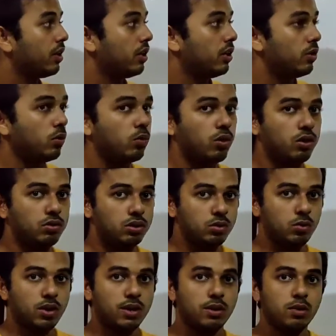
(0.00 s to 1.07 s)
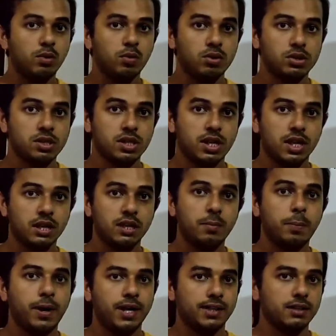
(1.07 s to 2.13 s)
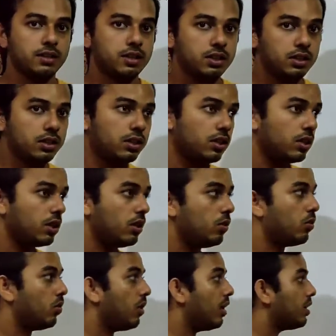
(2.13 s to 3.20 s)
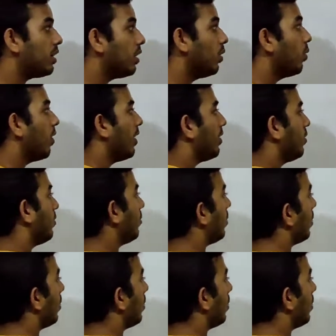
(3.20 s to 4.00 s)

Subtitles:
you want to construct a path. You want to